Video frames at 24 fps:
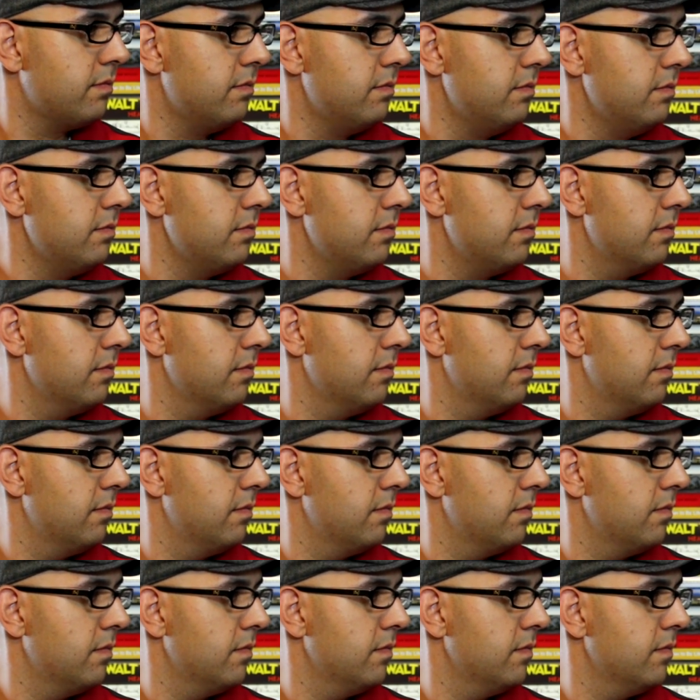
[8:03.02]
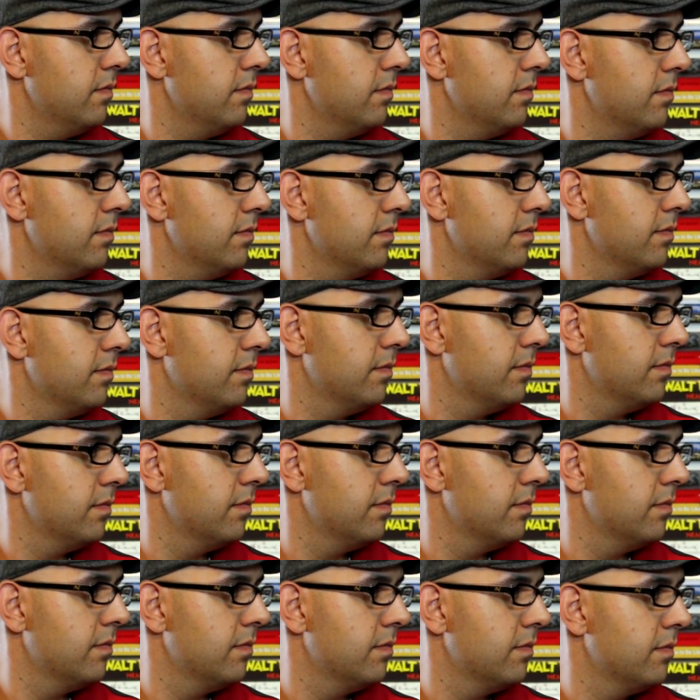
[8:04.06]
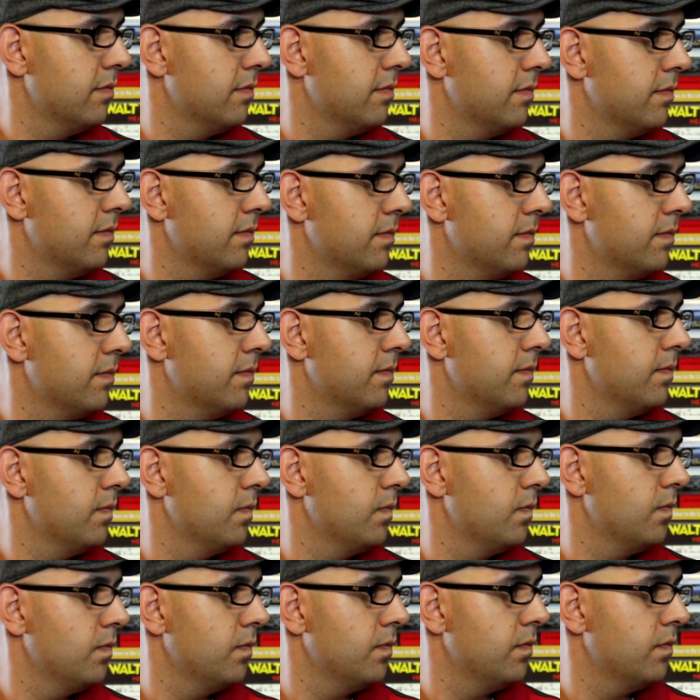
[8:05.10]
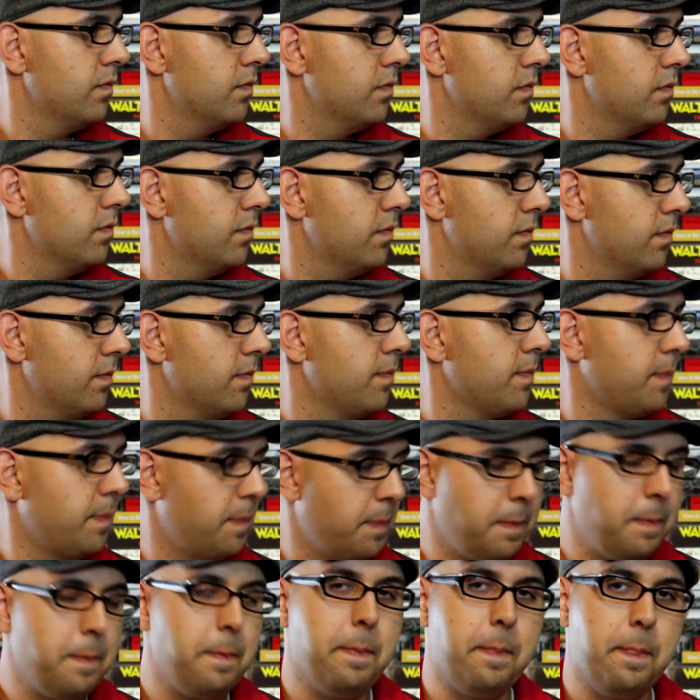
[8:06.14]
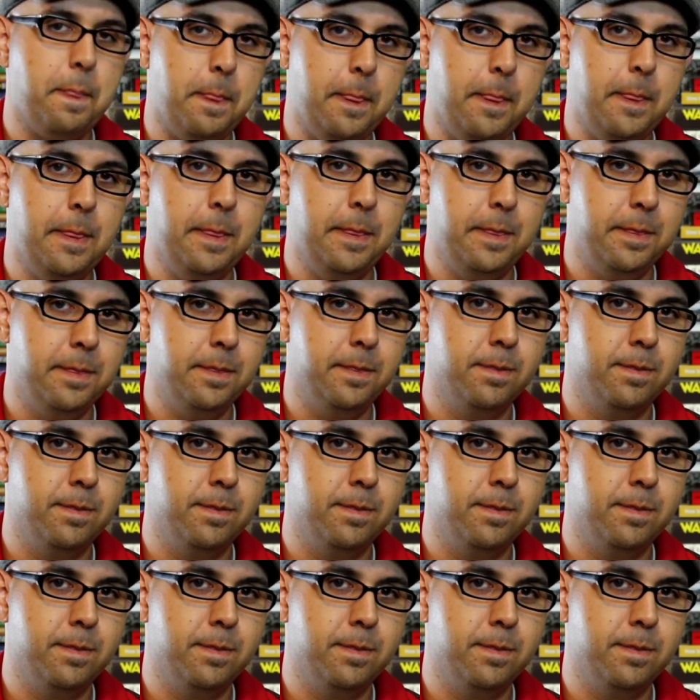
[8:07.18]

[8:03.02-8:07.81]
This person isn't speaking.